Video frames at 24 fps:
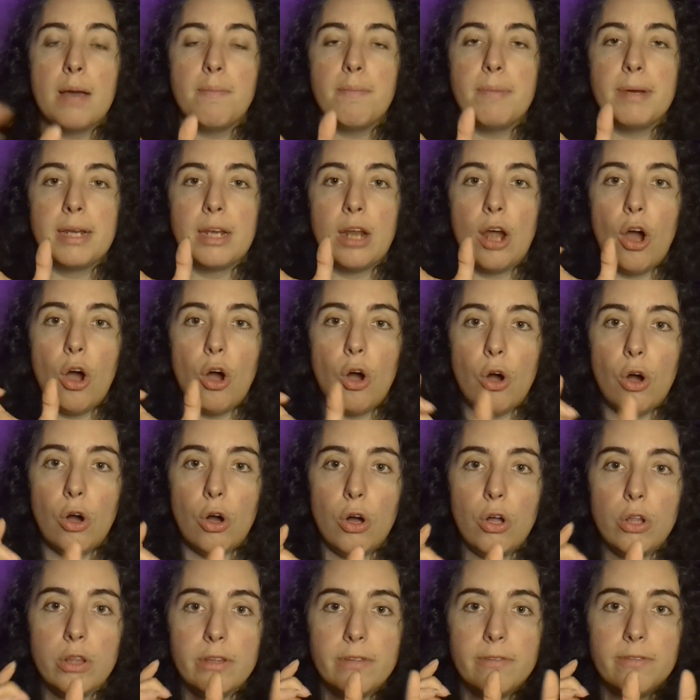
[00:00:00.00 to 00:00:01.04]
But
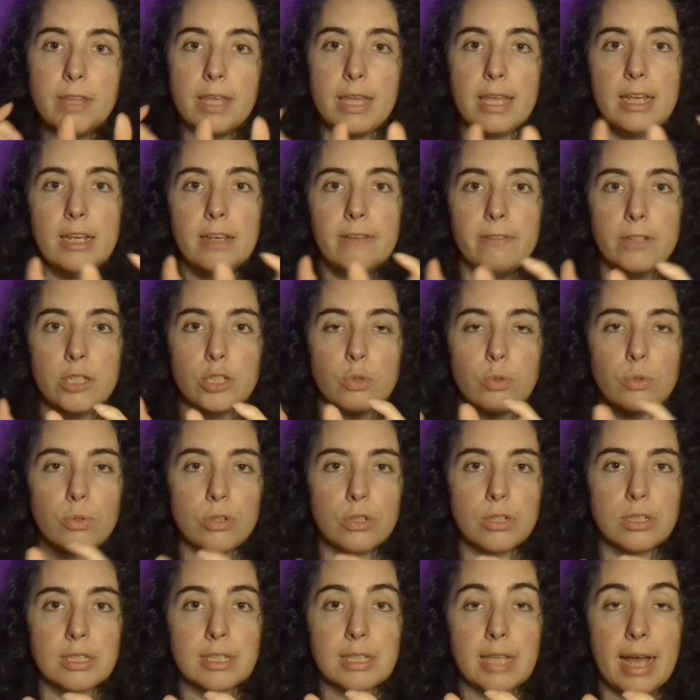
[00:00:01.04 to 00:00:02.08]
all of the
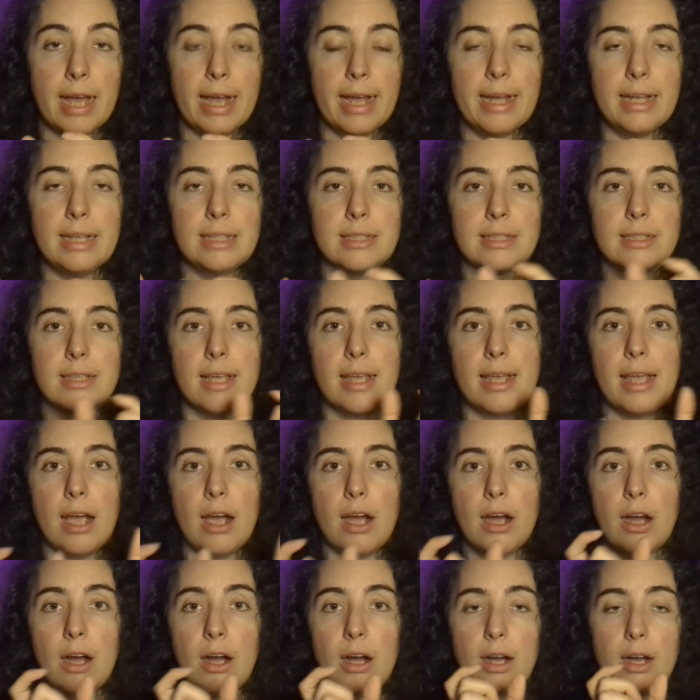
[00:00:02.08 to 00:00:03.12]
individual slides
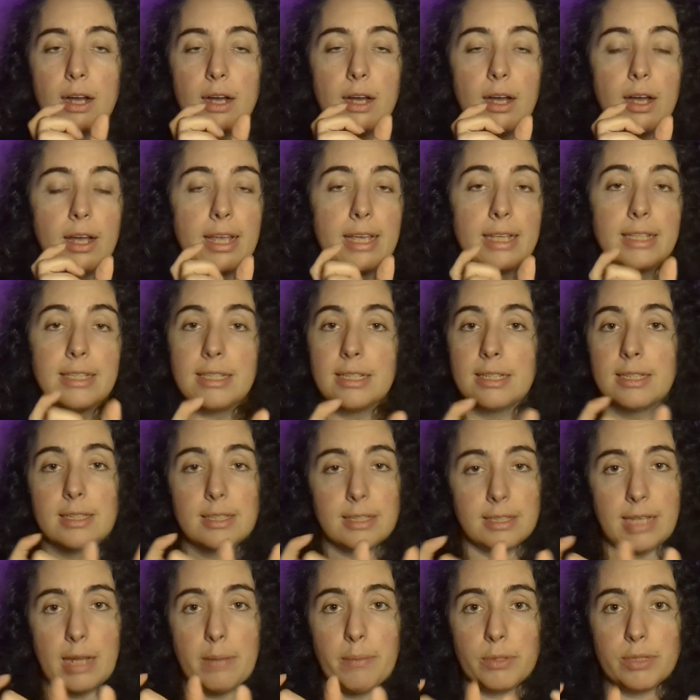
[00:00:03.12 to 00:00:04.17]
uh, exist
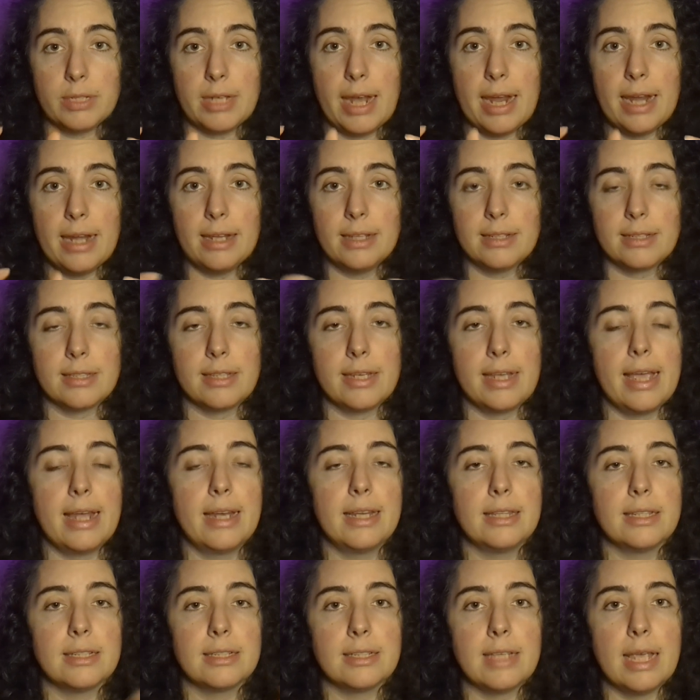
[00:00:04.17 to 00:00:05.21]
simultaneously. And
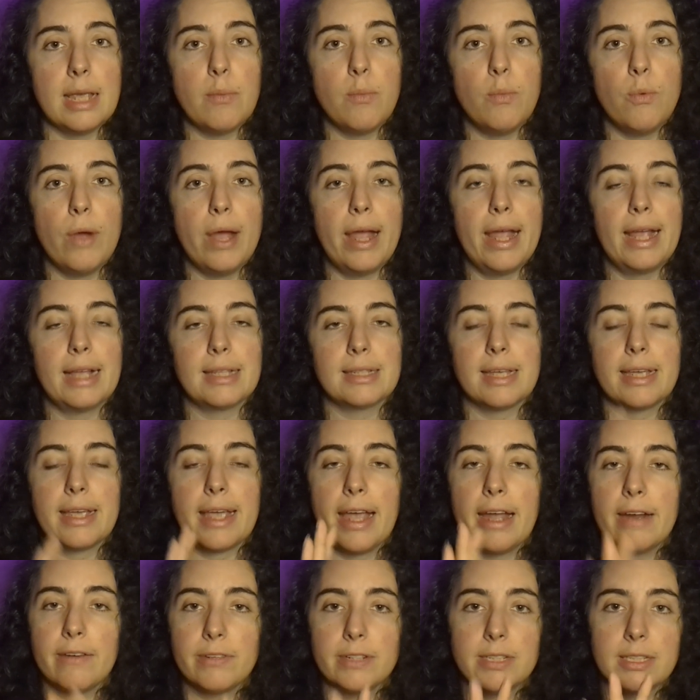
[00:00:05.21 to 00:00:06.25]
in the same way, it's like
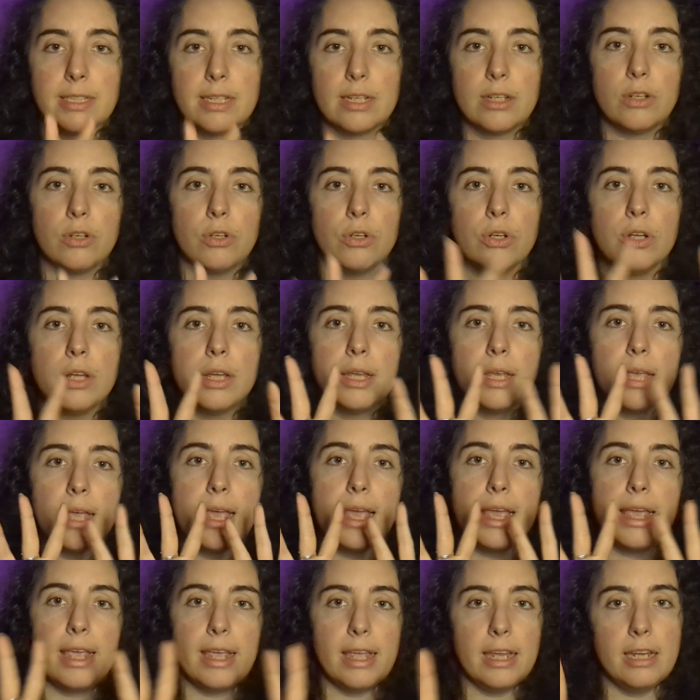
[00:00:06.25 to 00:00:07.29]
every single
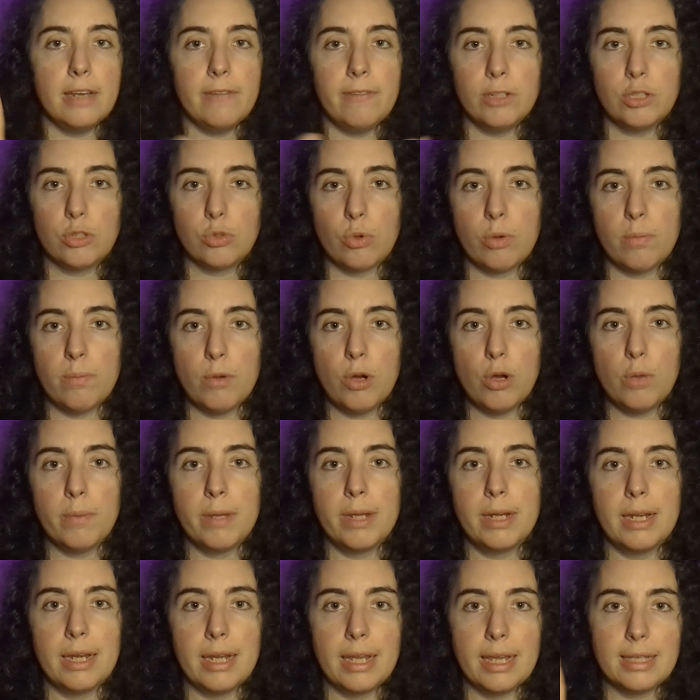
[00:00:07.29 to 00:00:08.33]
individual
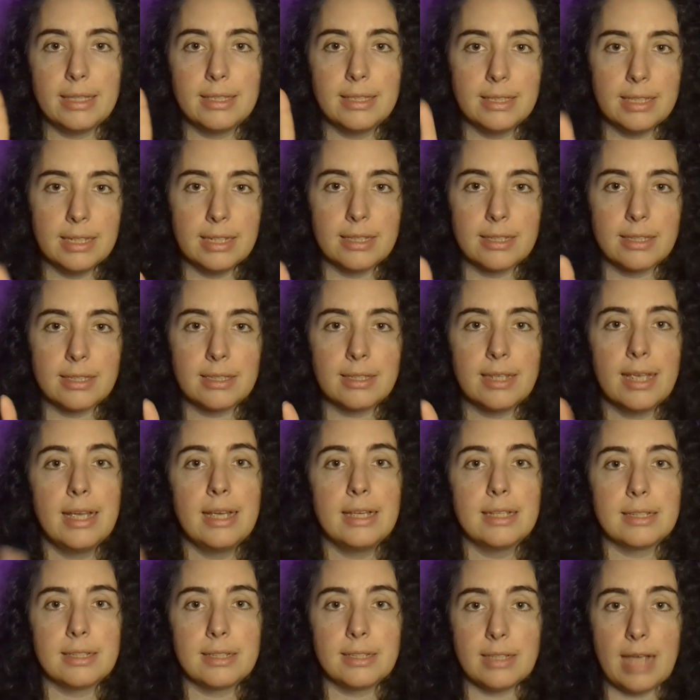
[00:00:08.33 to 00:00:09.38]
moment exists
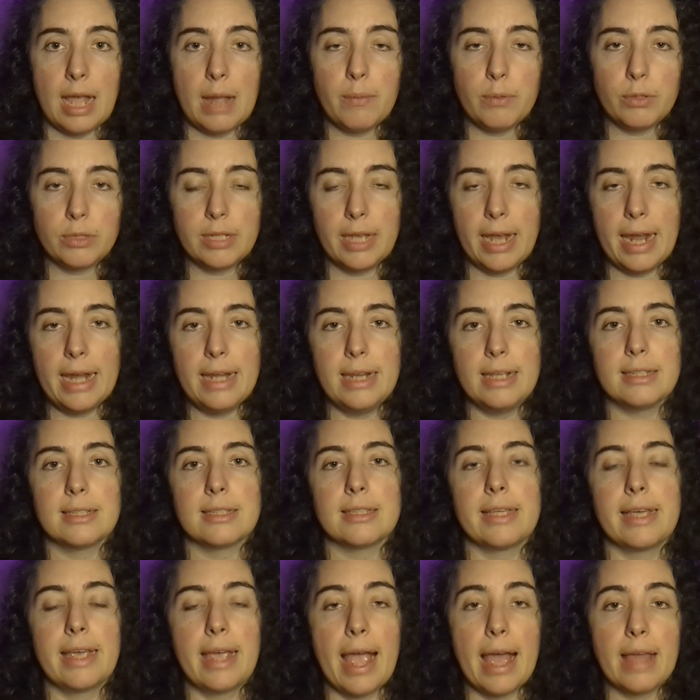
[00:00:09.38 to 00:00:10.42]

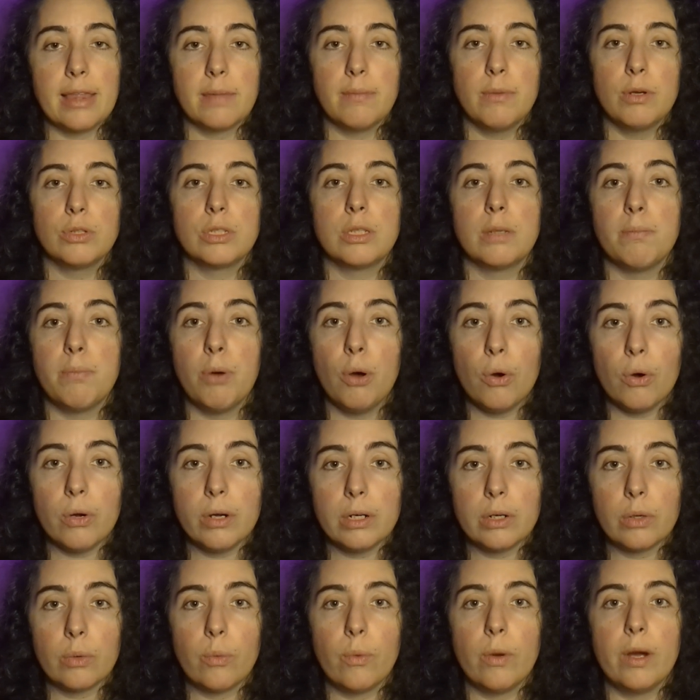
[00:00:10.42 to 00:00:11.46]
simultaneously. And the most
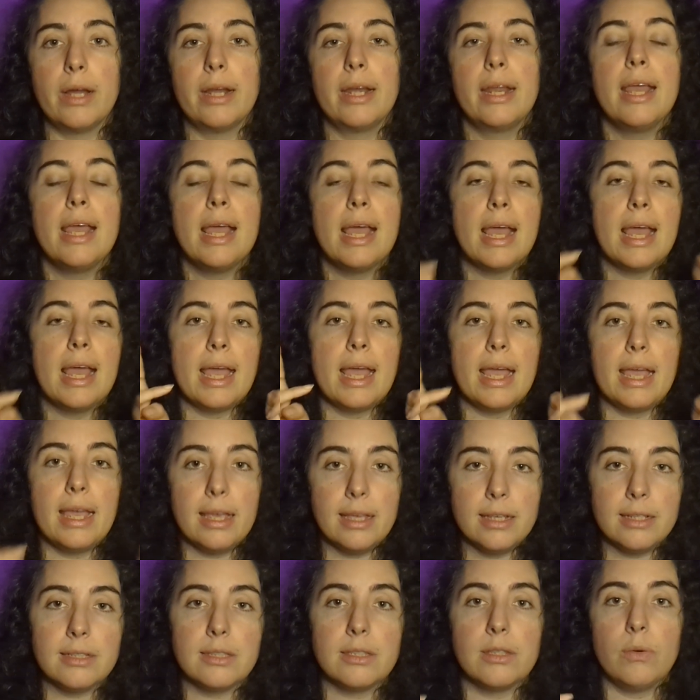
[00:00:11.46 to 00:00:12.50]
important one
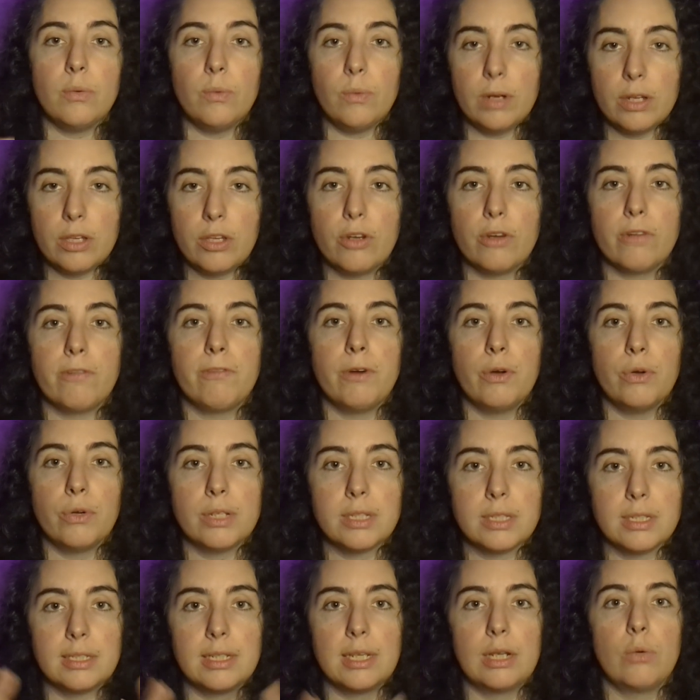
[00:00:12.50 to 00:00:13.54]
is the one you're
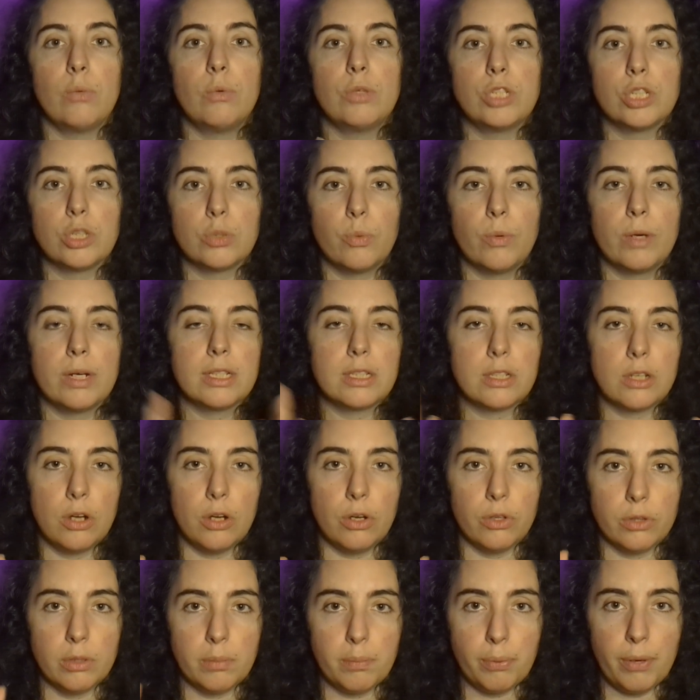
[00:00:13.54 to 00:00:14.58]
focused in, which is what is
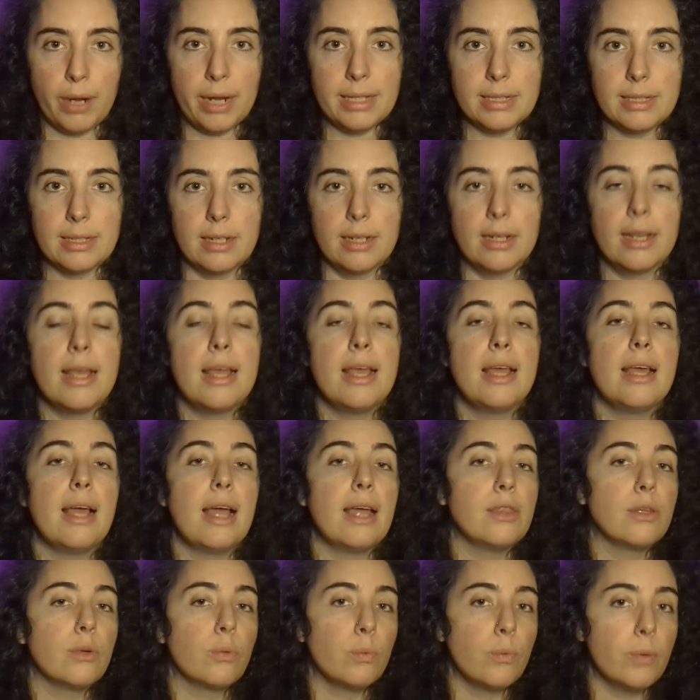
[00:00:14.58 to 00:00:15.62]
called the present.
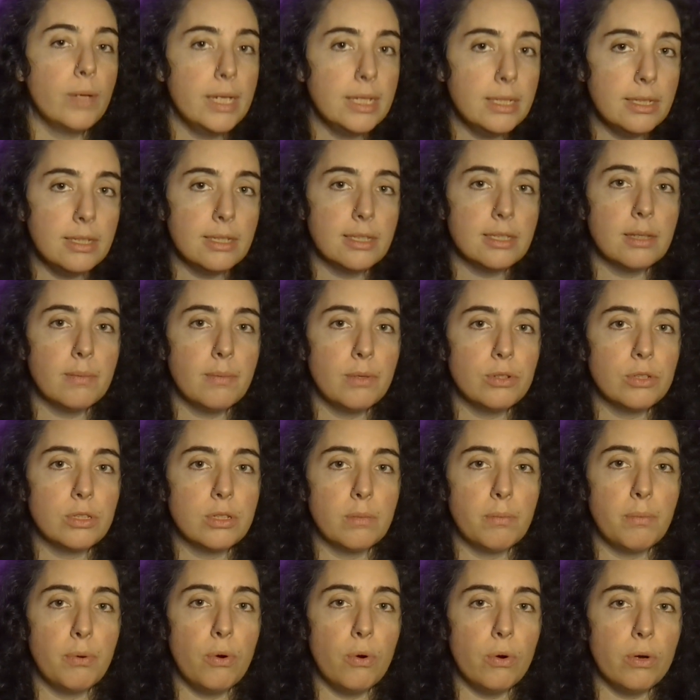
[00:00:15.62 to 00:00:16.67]
And the reason it's the most
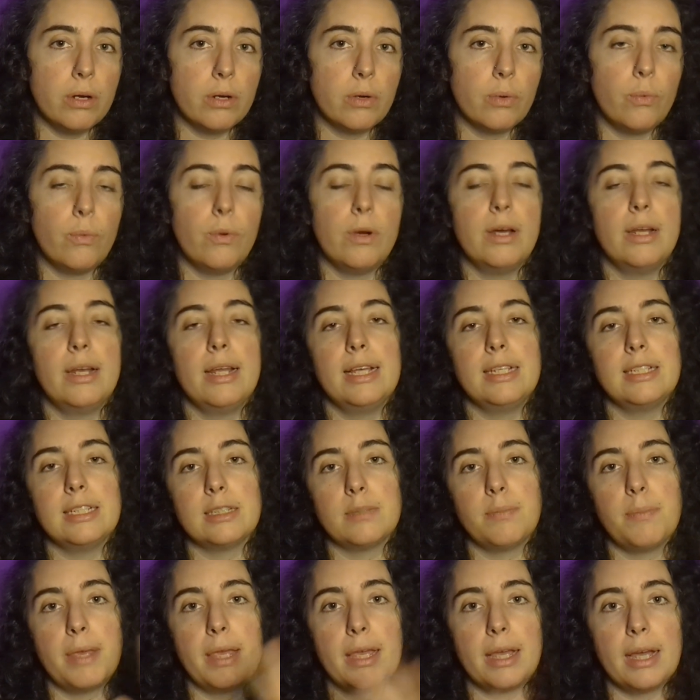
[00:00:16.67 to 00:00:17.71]
important one is
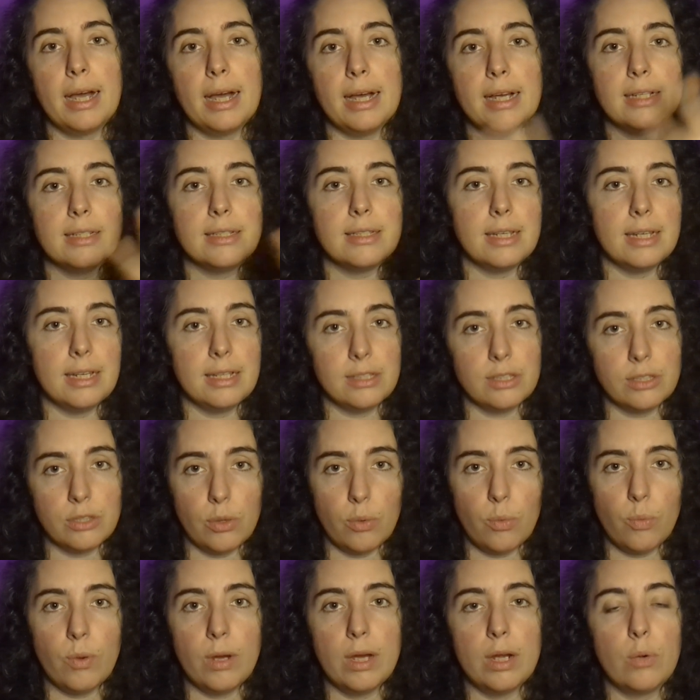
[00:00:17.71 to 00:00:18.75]
it's because it's
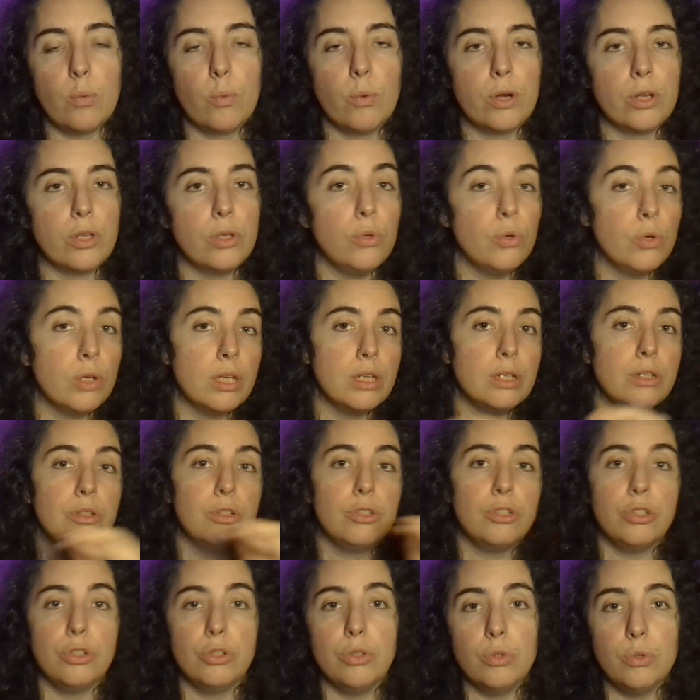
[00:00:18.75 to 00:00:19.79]
the one where you can
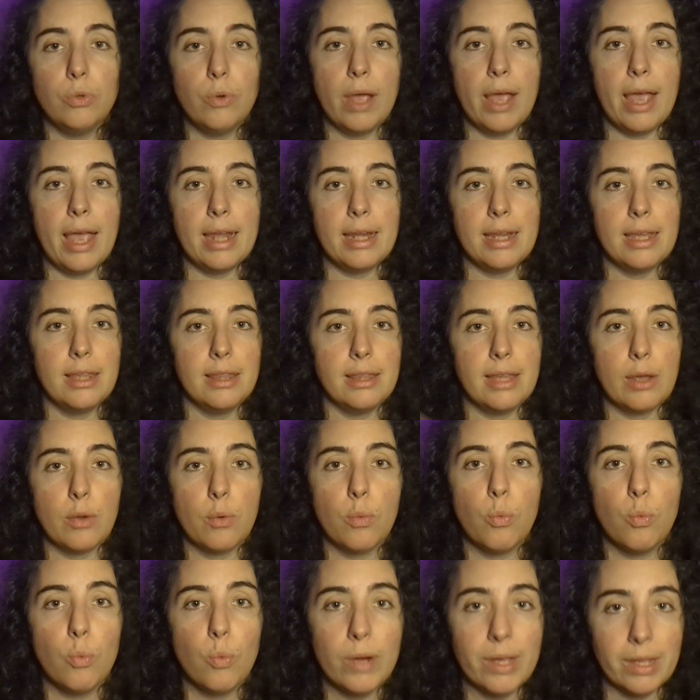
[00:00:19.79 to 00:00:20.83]
do
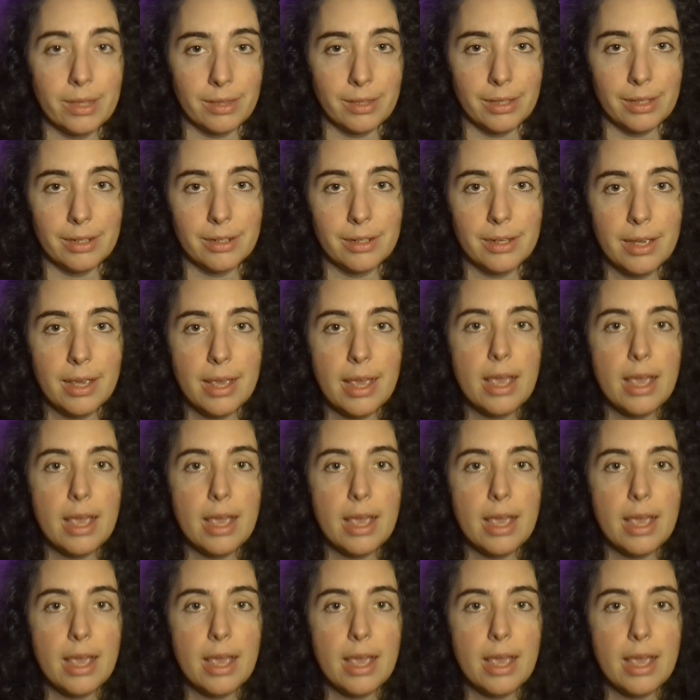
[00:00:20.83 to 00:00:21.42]
anything with it.